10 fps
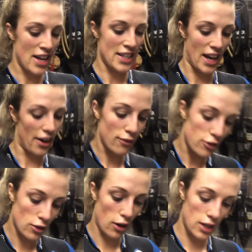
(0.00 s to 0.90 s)
So I've
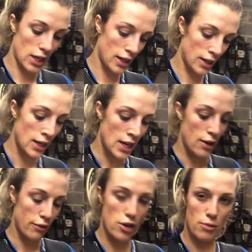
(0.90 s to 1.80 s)
just got a
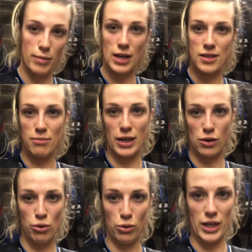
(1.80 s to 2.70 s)
few more minutes of my
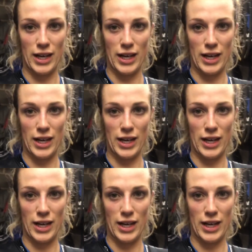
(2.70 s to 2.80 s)
cool